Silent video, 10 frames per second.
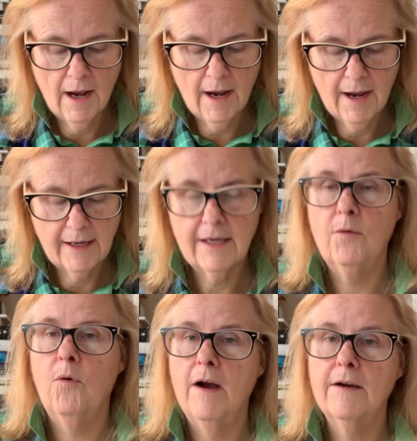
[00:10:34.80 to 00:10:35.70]
I
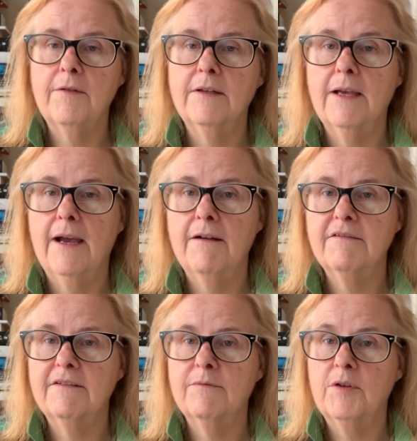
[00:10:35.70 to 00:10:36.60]
can walk around the
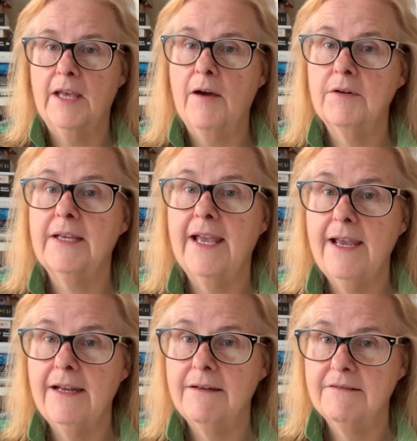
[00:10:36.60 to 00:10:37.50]
house without a
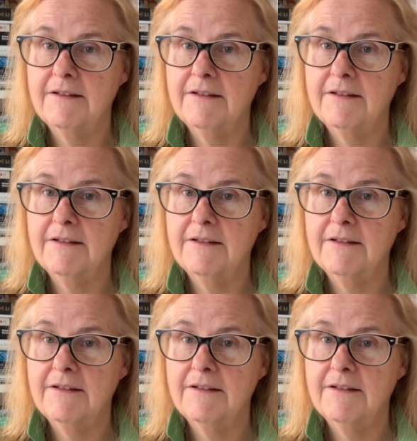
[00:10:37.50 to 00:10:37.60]
cane.